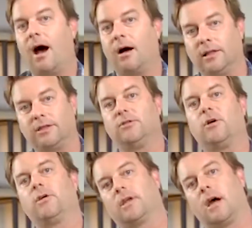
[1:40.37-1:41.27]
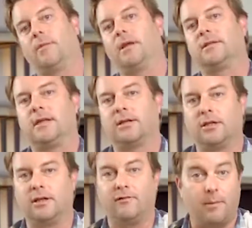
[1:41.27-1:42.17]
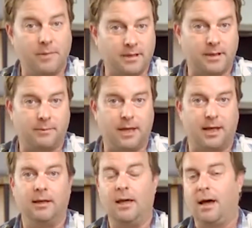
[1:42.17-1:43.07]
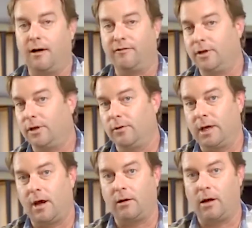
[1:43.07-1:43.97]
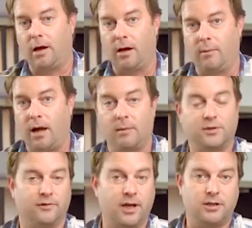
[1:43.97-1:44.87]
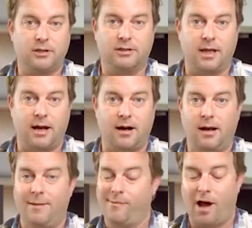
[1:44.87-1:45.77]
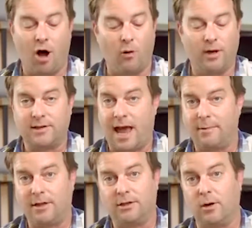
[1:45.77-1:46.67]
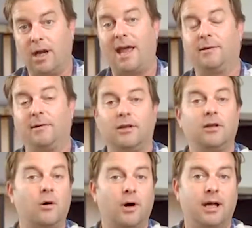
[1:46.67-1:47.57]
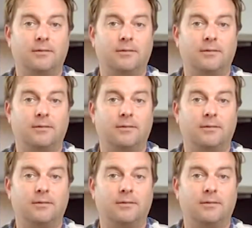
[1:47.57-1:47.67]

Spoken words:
I'll let you know in the comments section if I miss something. I'll fill you in on my observations there. Always happy to do it. And you know what?